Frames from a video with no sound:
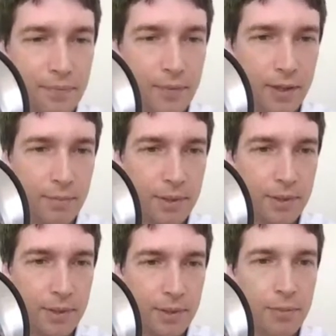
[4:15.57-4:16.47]
Uh, but
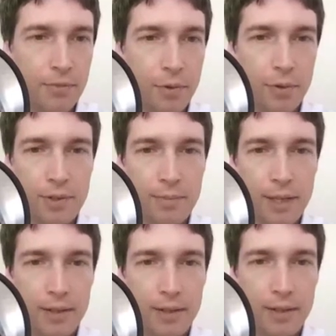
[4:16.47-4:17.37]
today I'm going to focus
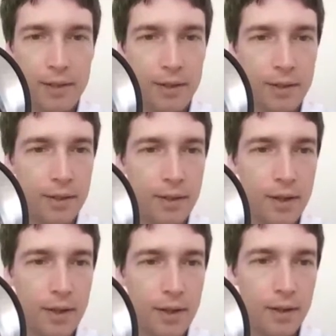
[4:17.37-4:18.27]
mainly on
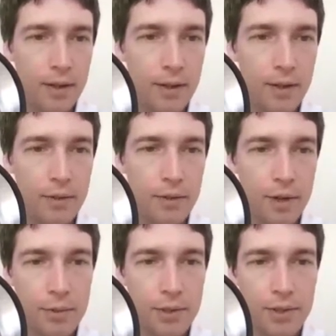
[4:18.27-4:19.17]
uh,
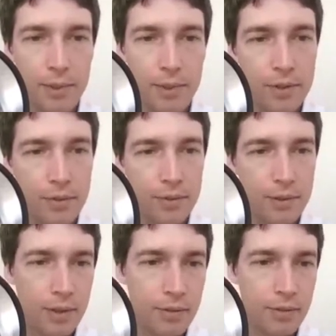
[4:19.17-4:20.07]
which is the main
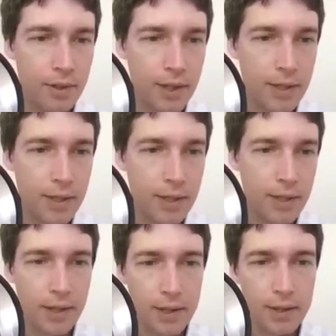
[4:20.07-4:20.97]
server, Iroha client
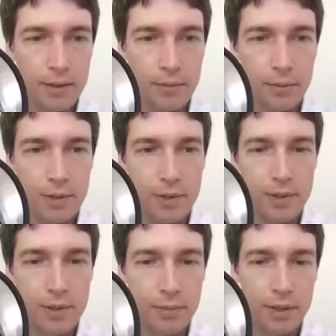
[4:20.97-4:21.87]
CLI, which
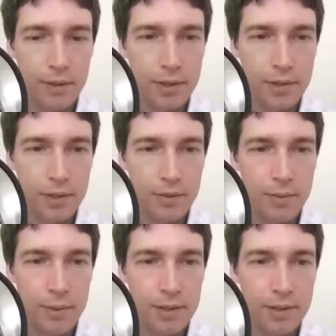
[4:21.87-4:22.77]
is the way you execute
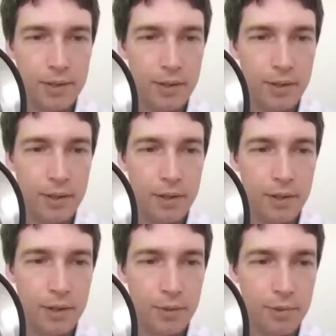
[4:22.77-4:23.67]
commands, and Iroha
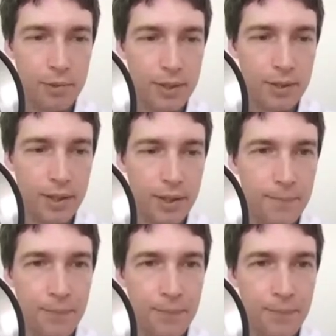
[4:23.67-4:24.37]
crypto CLI.